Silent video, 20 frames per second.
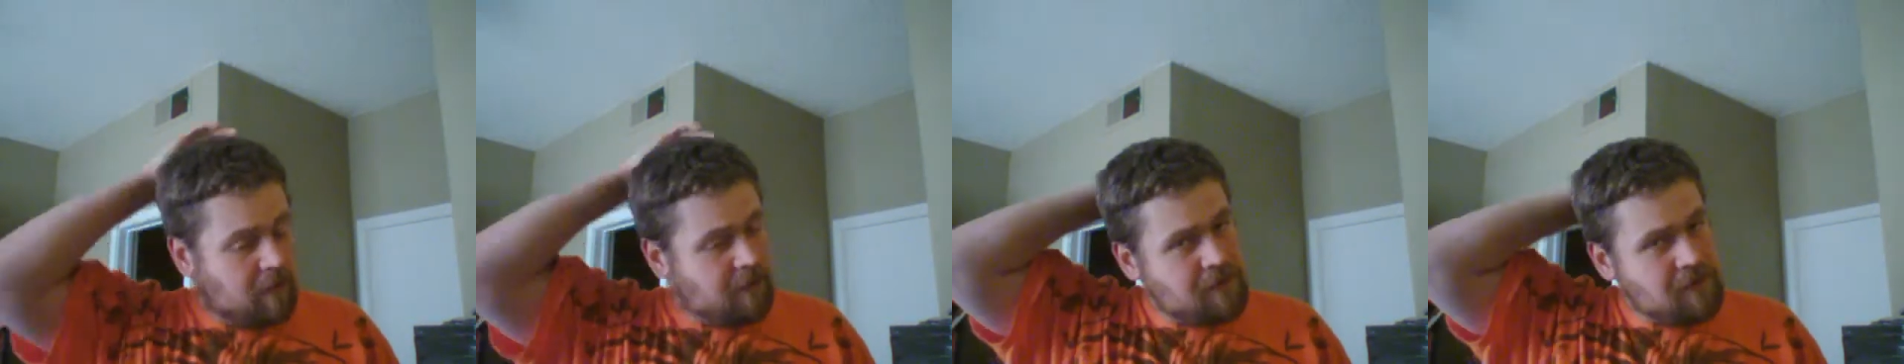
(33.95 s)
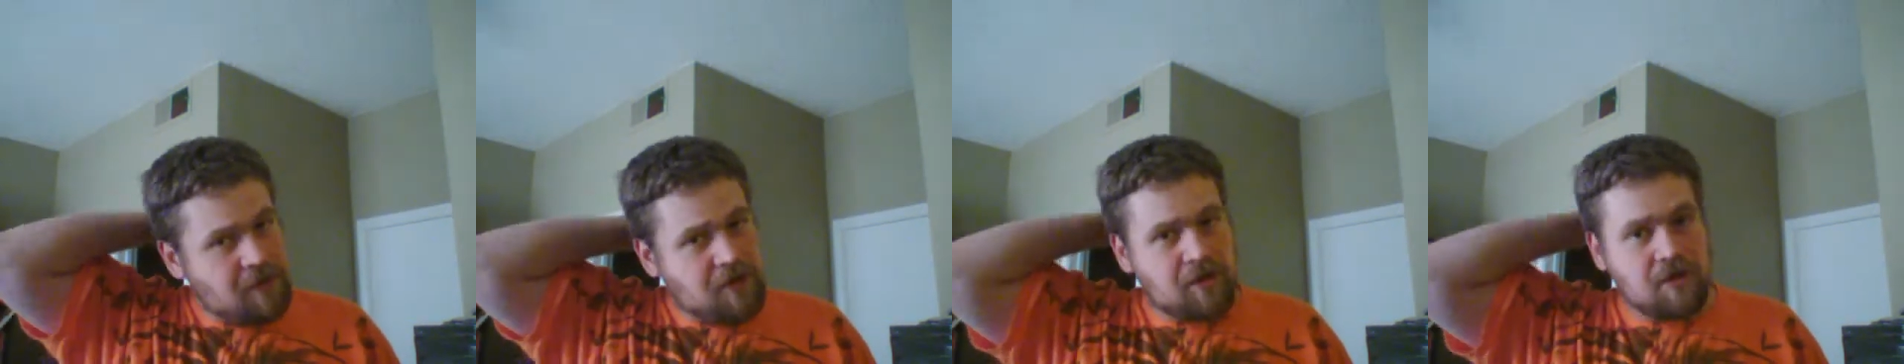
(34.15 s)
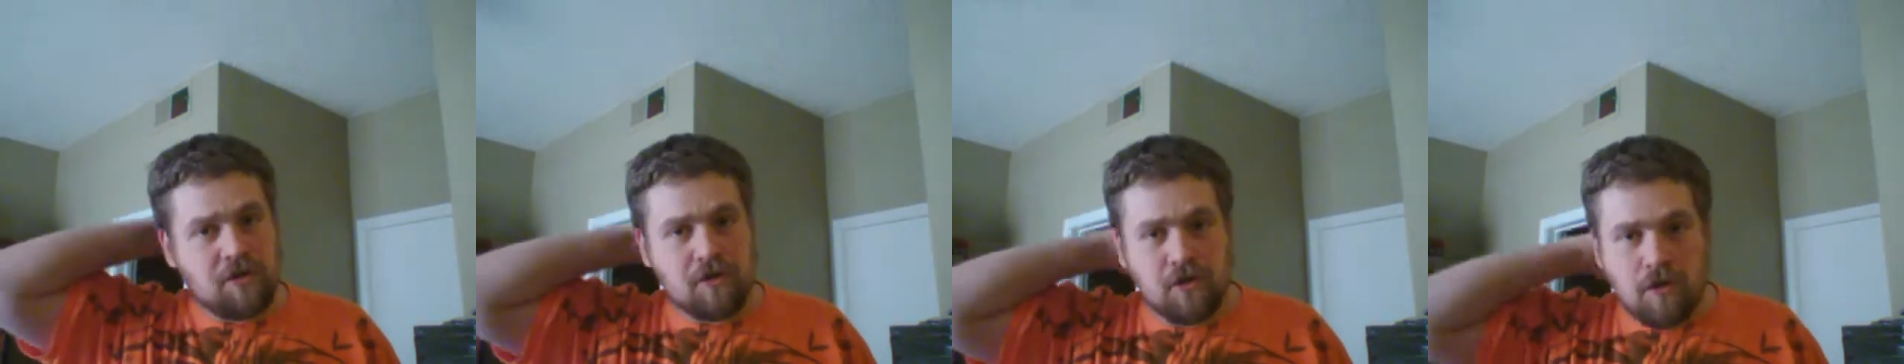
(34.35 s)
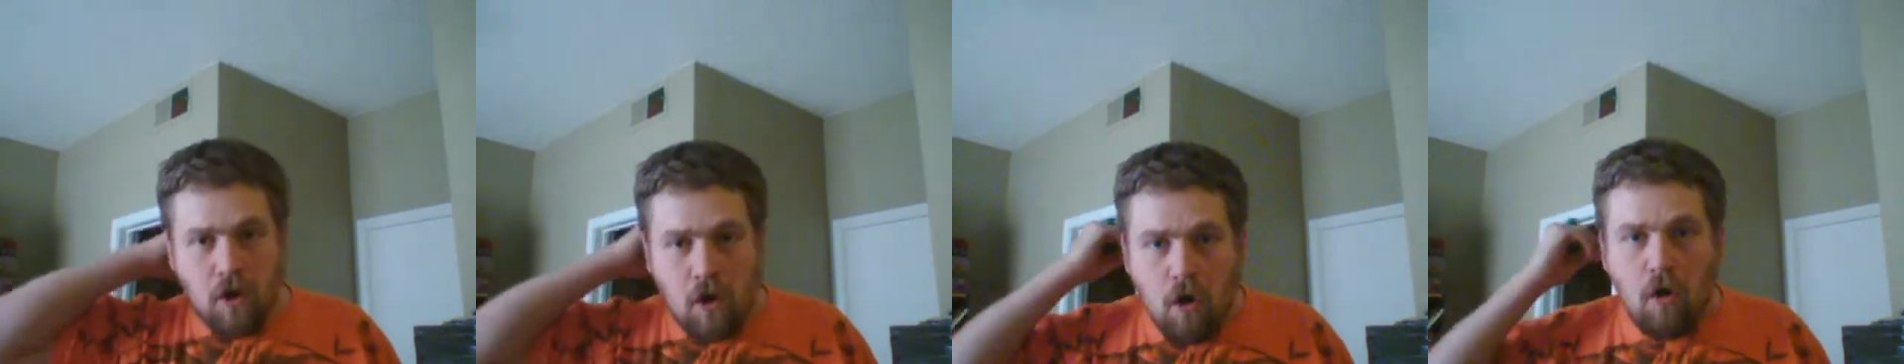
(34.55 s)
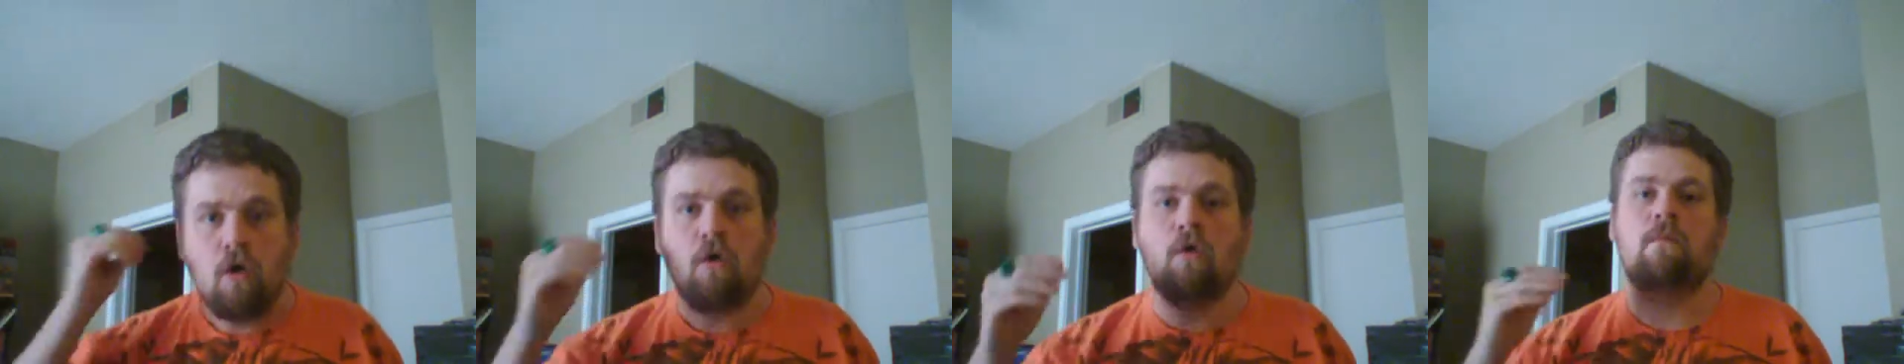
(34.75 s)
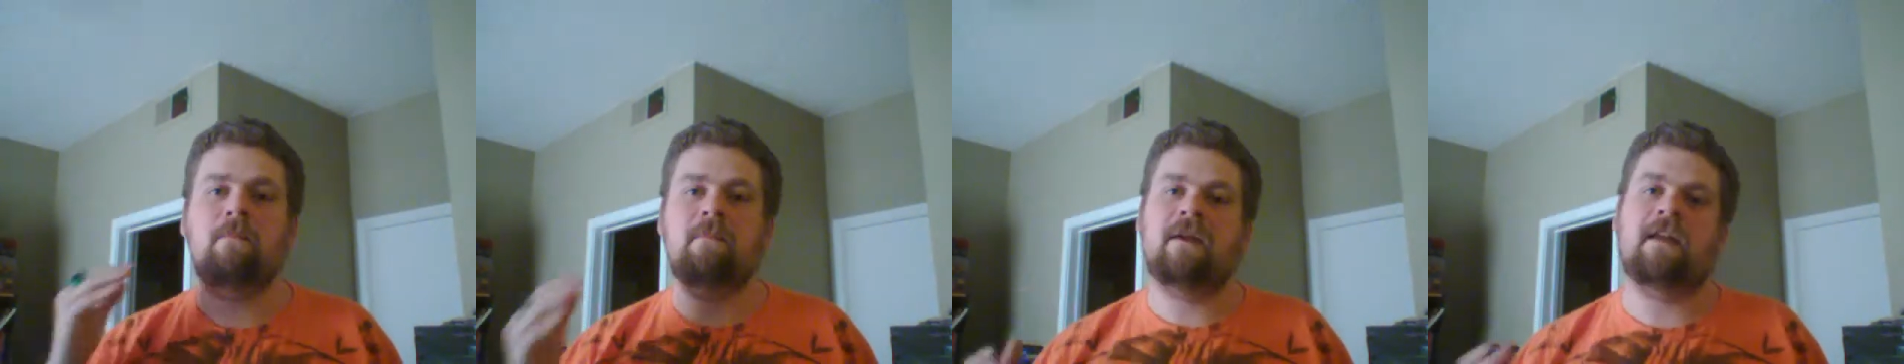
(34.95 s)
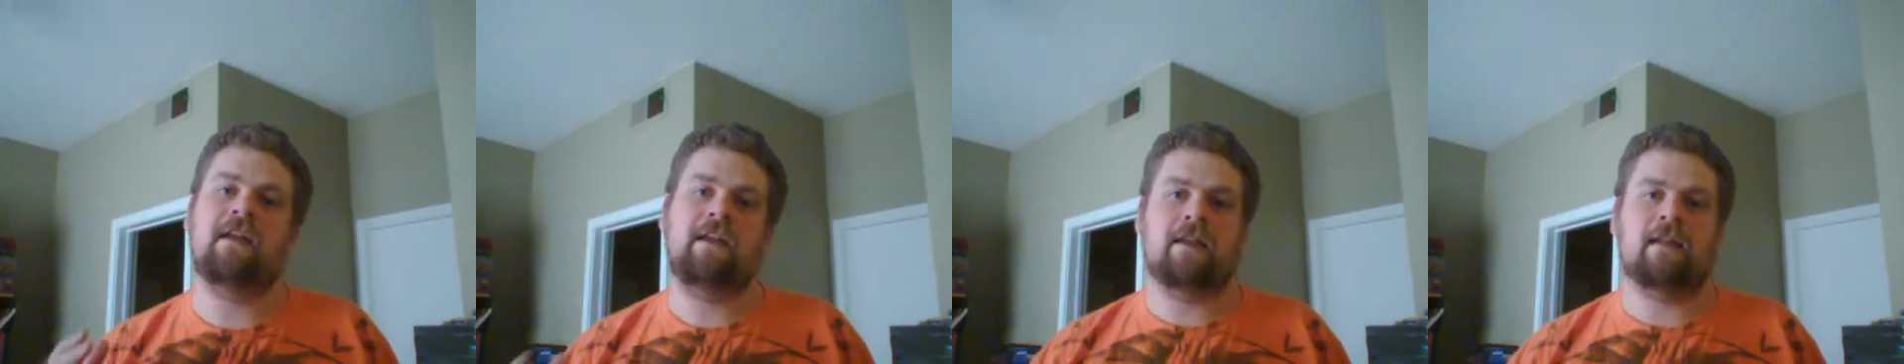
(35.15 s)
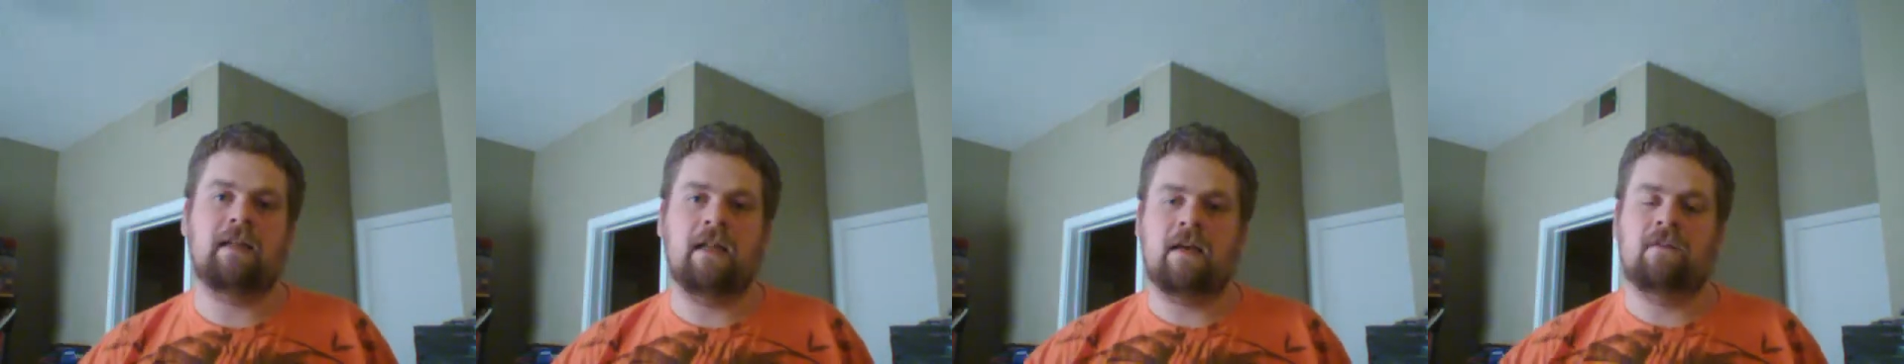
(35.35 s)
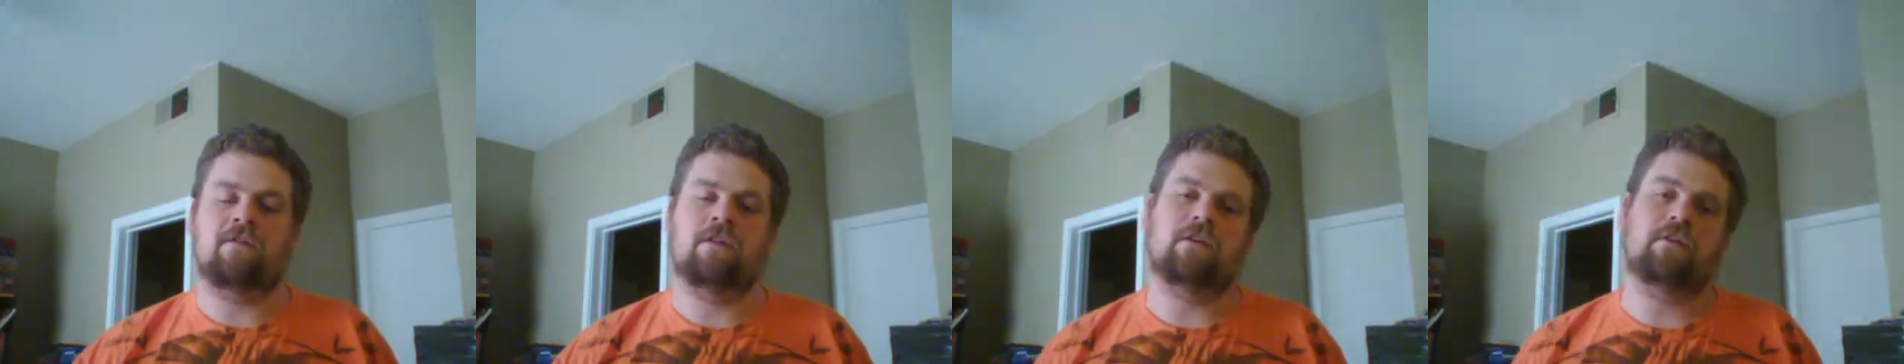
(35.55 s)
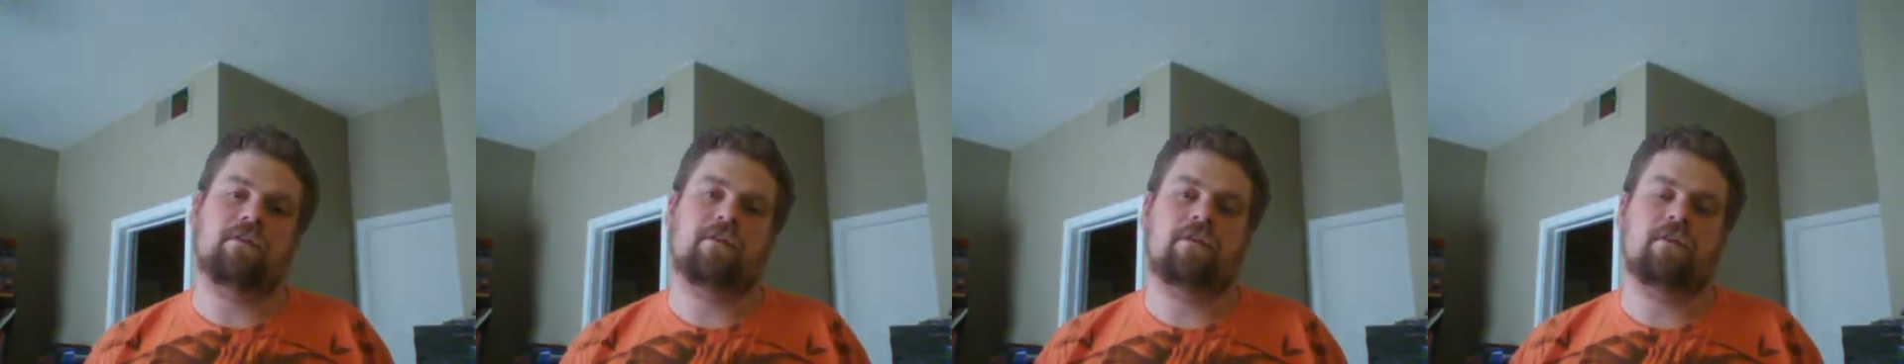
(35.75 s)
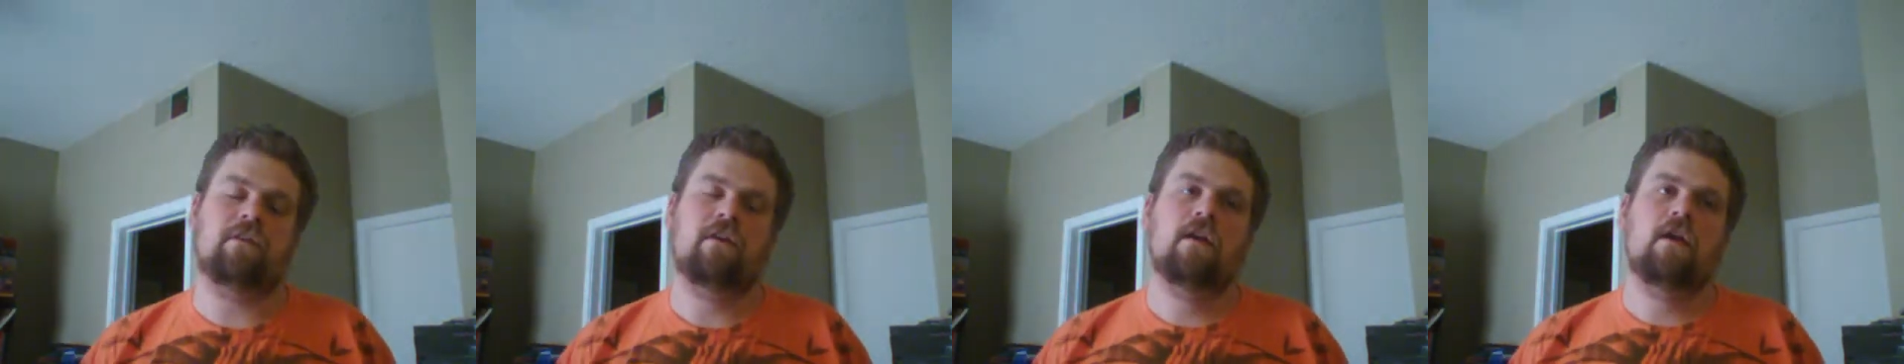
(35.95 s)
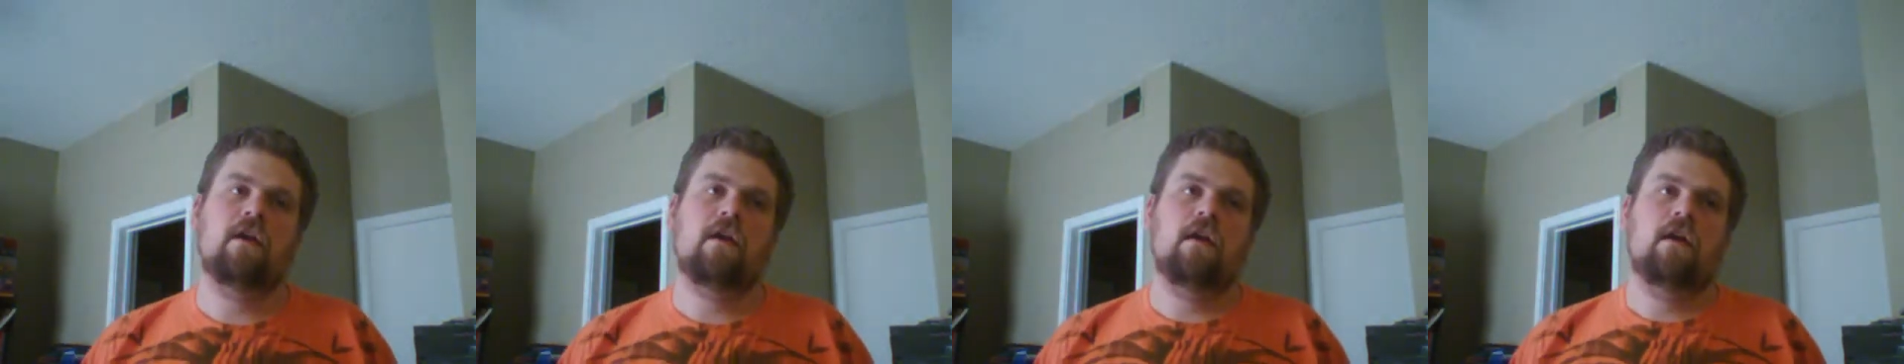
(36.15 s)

on so many levels.